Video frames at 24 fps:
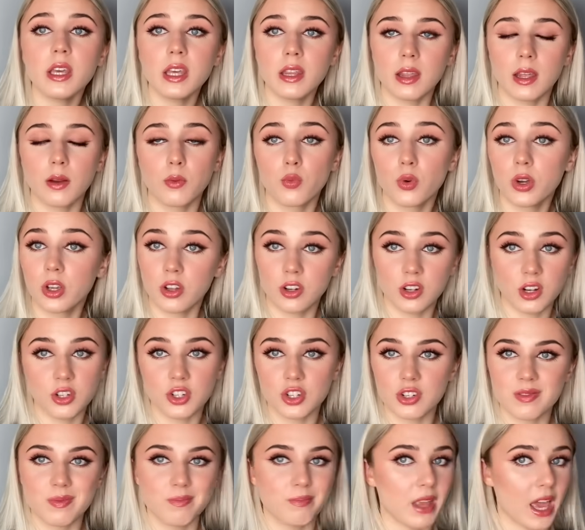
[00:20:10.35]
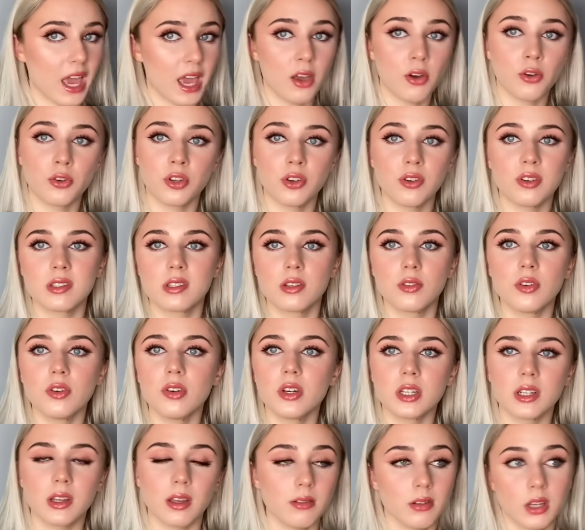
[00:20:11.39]
then we're gonna just hate on you until
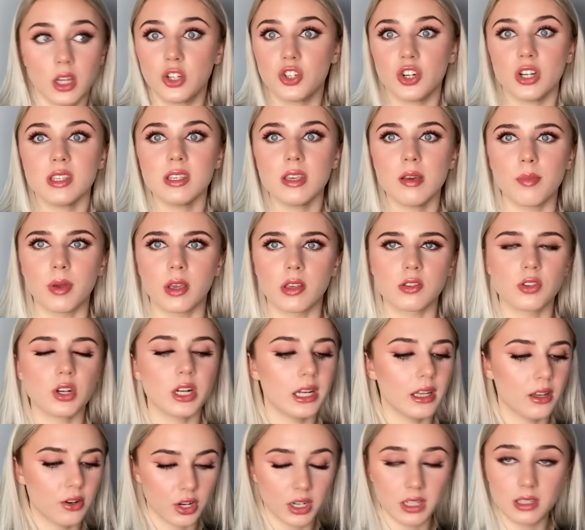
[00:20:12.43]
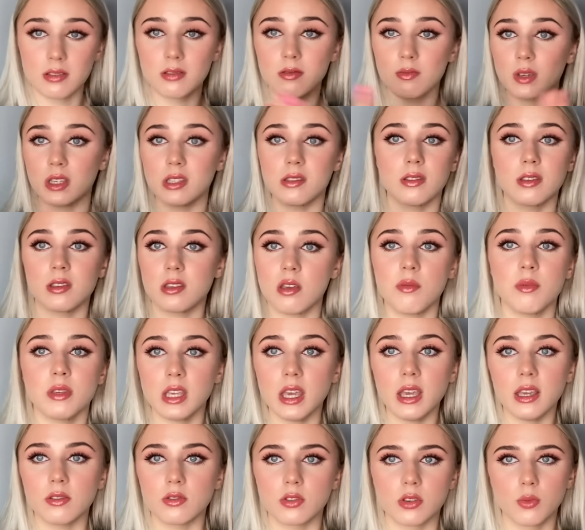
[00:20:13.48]
you address it, because clearly criticism is the same as hate.